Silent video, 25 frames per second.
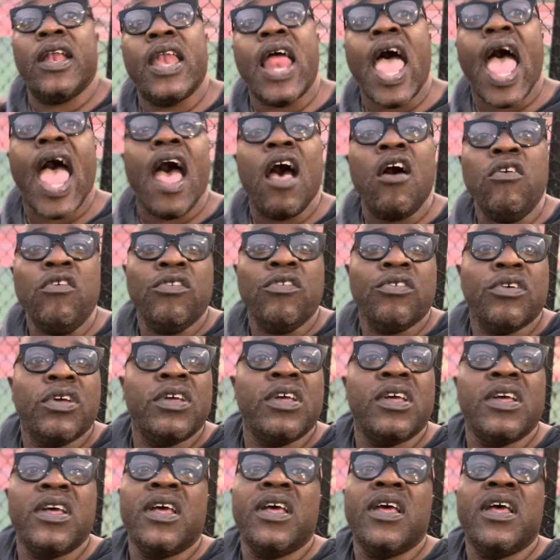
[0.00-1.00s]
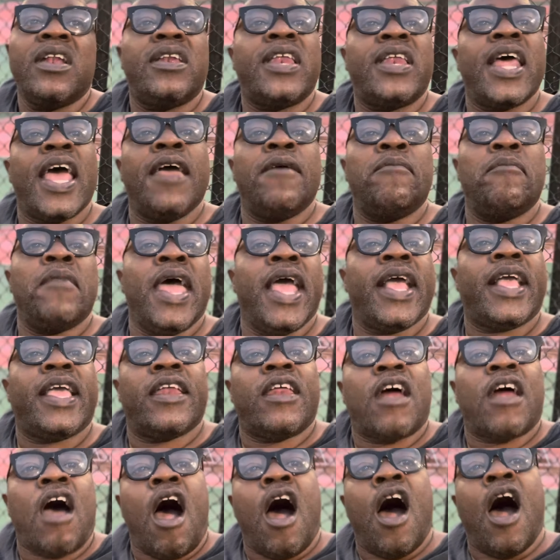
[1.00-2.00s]
now they make
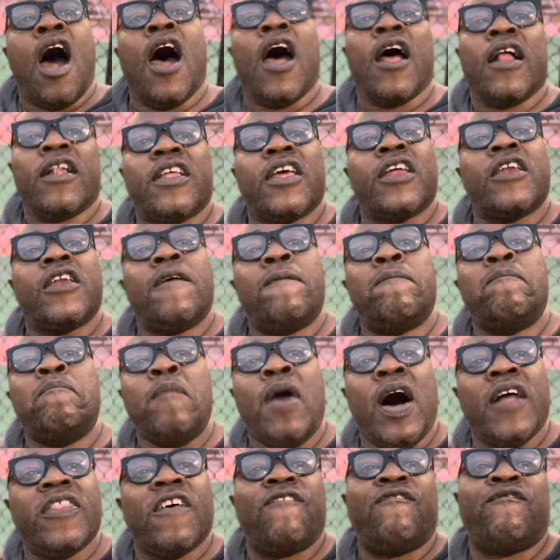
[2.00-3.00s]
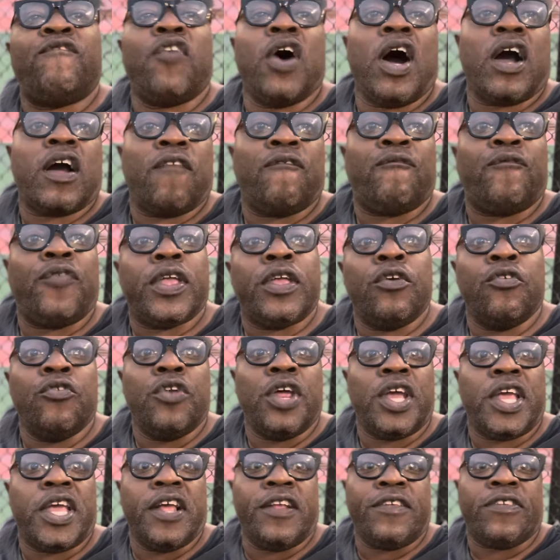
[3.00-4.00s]
it harder than a motherfucker for you
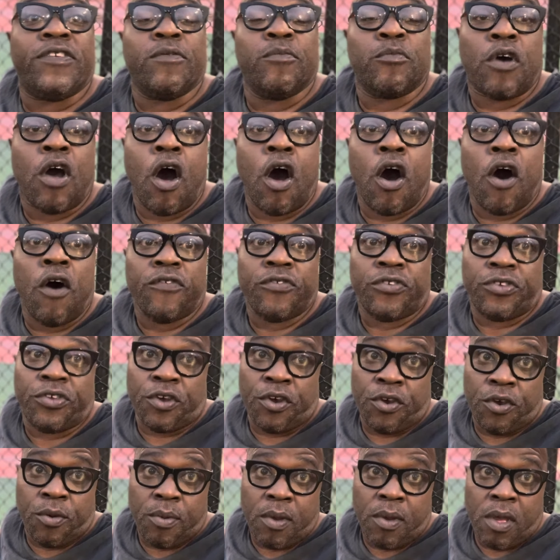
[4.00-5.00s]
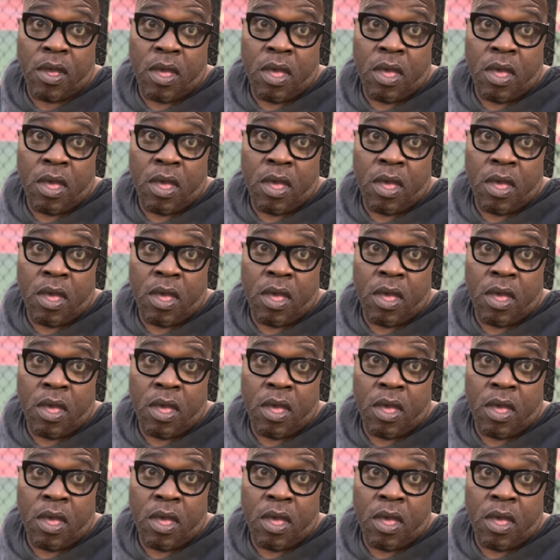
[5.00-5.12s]
to get some cough syrup.